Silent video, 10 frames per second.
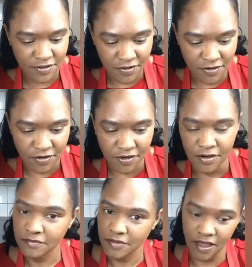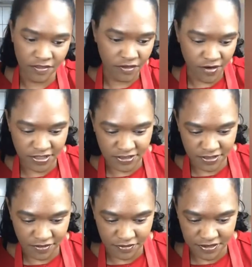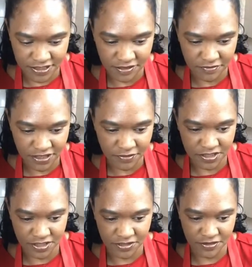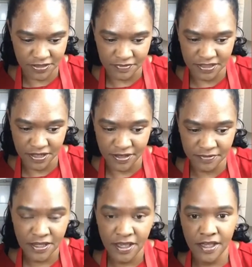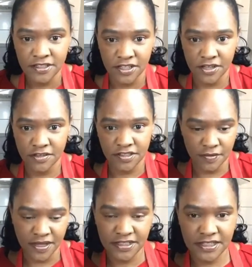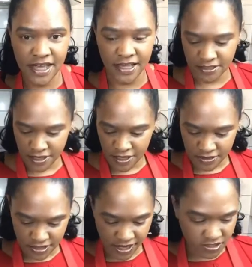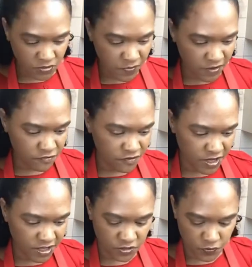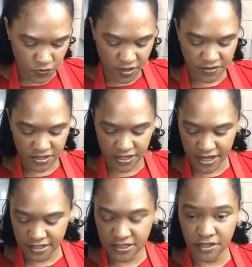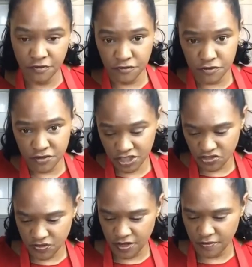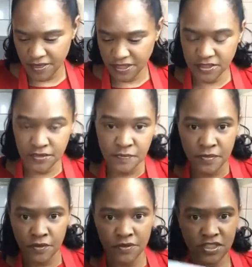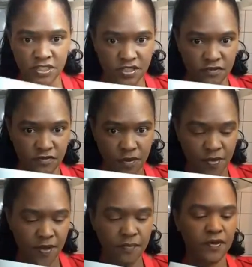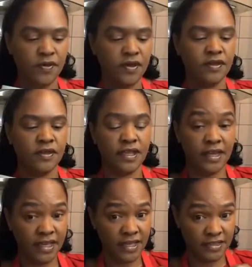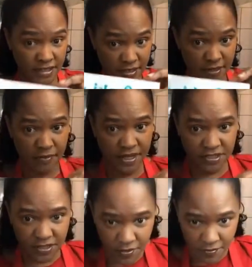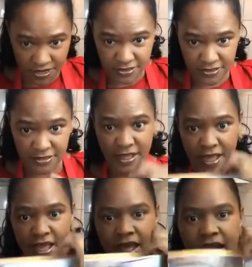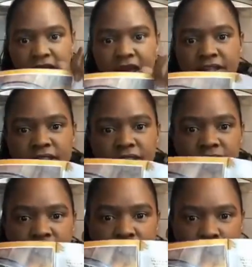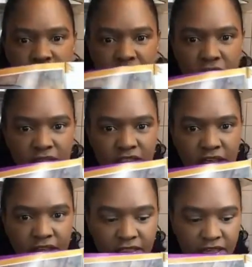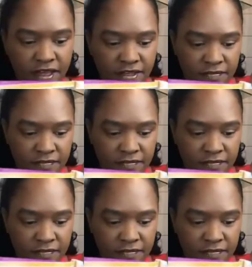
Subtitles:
or other great stuff on TV, which I do sometimes. So those are my snacks. So that's my first one. So that's the fruity trail mix, which is from my book. Link is in the pinned comments, and this is what it looks like there